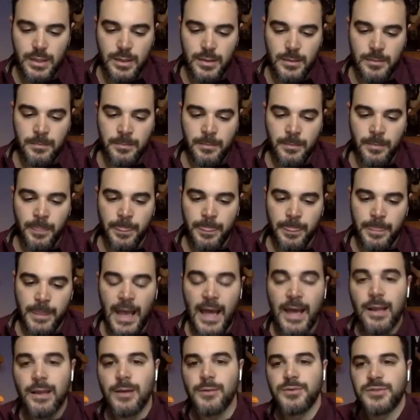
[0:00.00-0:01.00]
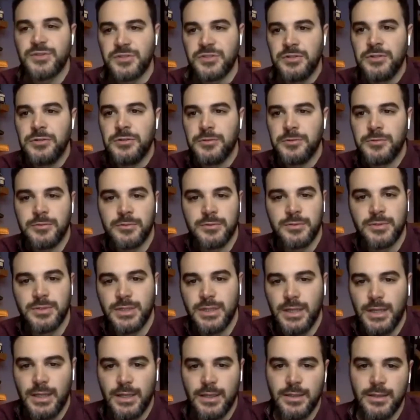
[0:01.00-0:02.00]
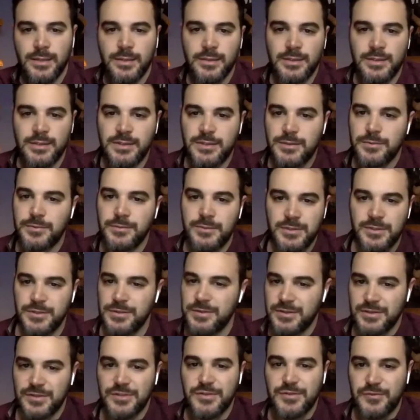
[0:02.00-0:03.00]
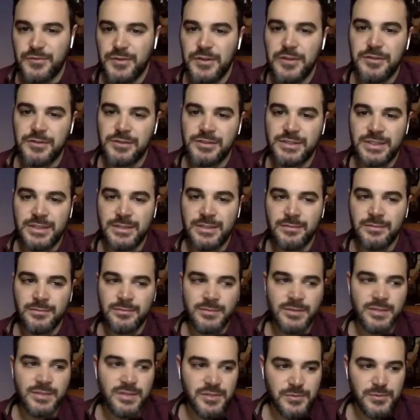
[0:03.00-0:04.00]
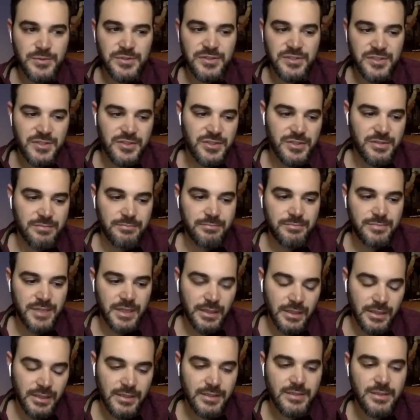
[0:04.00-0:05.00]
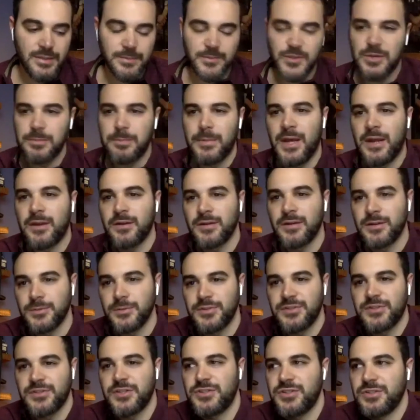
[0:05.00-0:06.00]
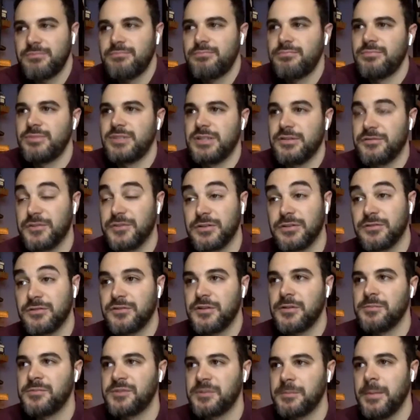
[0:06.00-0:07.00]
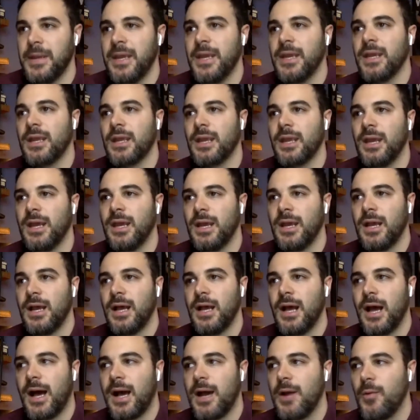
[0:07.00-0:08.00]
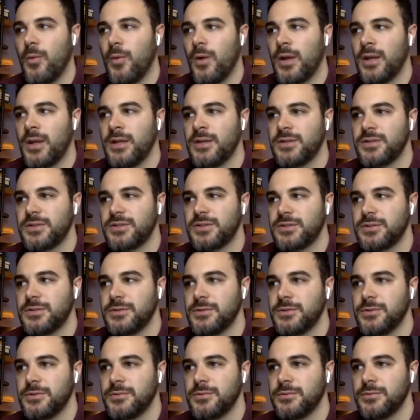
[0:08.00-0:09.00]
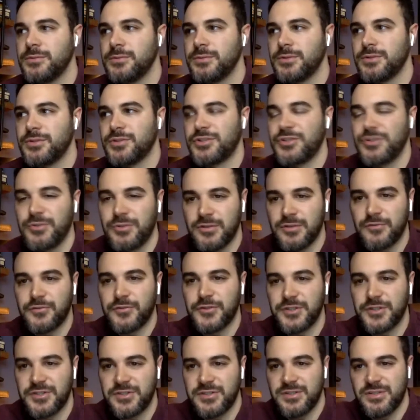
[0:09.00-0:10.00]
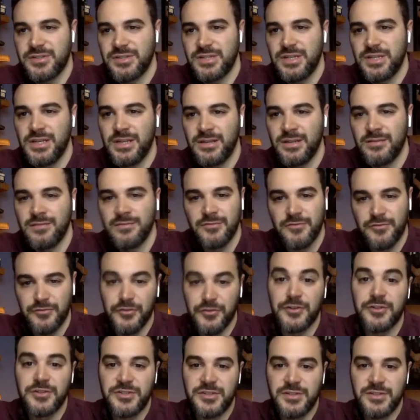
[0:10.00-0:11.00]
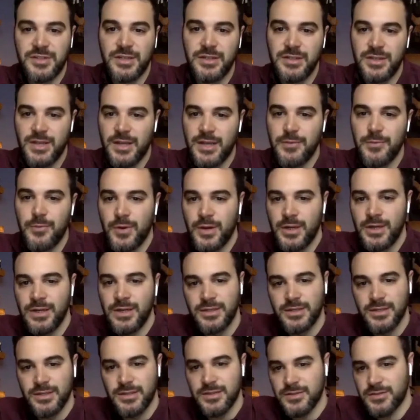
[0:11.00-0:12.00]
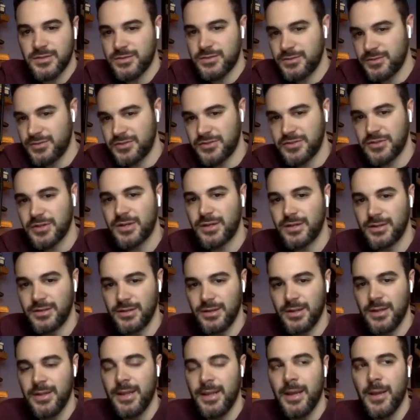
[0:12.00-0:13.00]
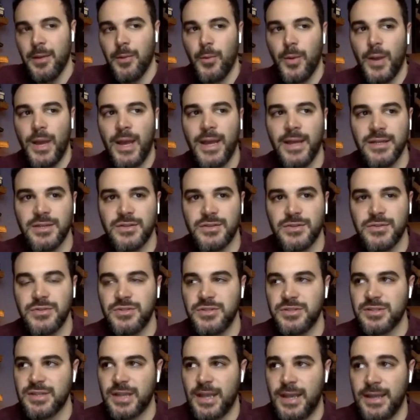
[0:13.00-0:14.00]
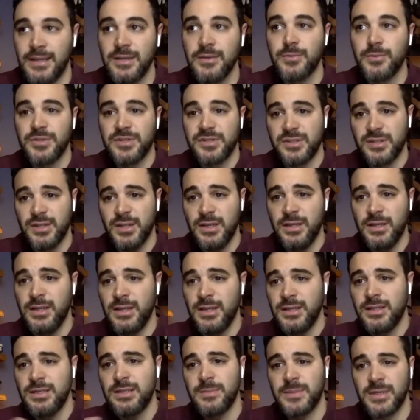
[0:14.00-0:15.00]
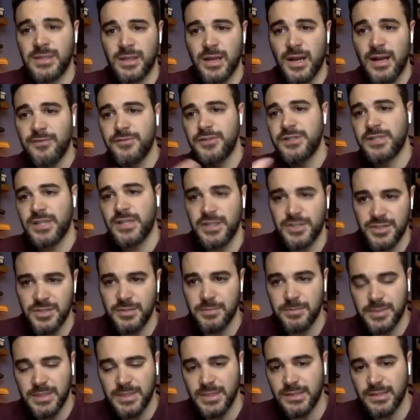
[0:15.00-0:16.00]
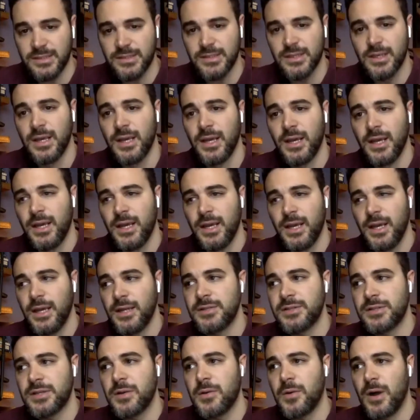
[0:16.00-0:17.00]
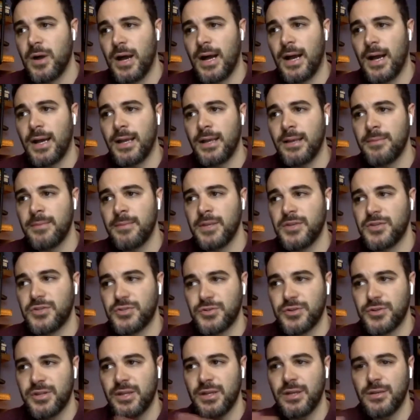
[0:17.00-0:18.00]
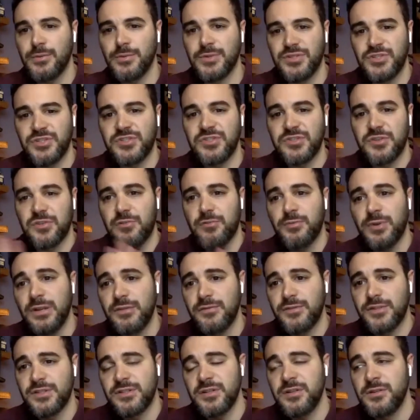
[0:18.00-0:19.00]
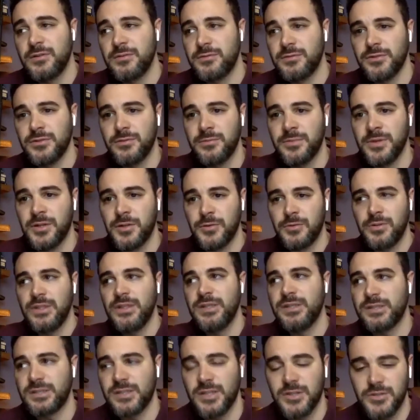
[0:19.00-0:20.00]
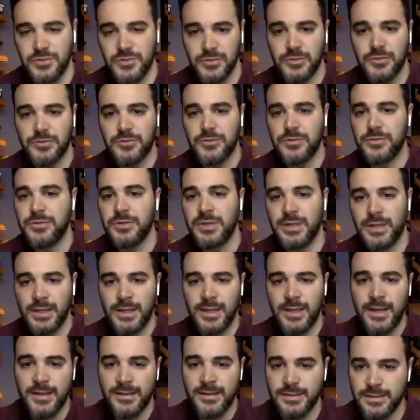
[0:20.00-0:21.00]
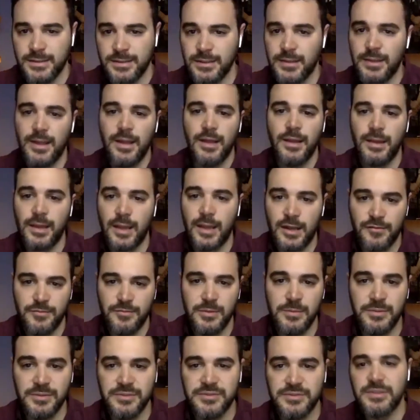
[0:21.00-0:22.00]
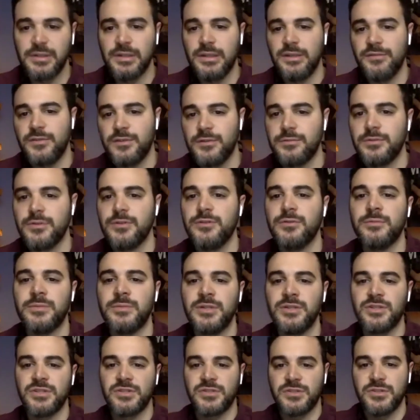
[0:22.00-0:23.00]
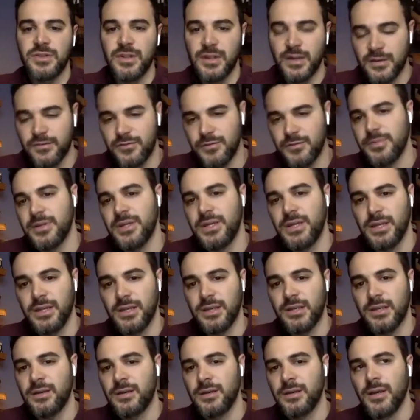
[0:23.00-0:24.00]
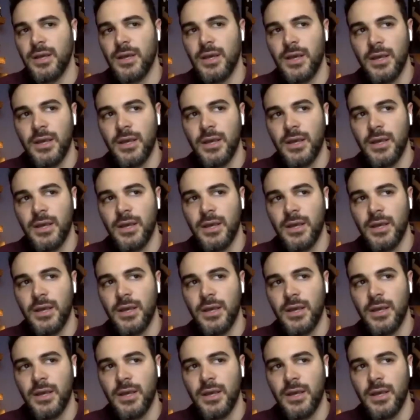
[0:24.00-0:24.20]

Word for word: um, Hala is new, uh, to to this field, and this was such a delicate subject matter, and it was such a difficult film to make. I wanted to shoot the first scene first. I, I, wanted to mm-hmm. start in that way to just, and it was an intimate conversation piece. And so I made sure that it was just the three of us in the room and only essential crew. And I asked a, lo- a lot of people to leave the room and just so that everybody can,